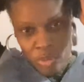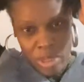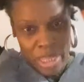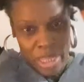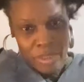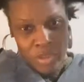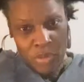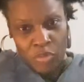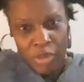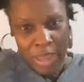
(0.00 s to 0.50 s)
I
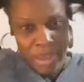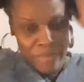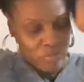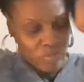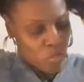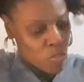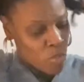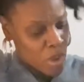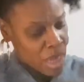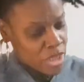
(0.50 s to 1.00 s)
do have to
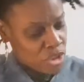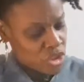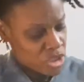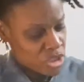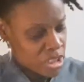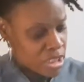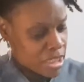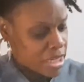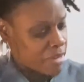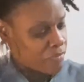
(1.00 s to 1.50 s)
wash it
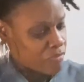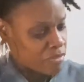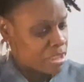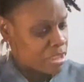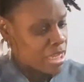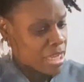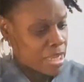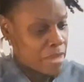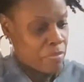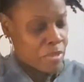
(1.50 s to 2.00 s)
and everything,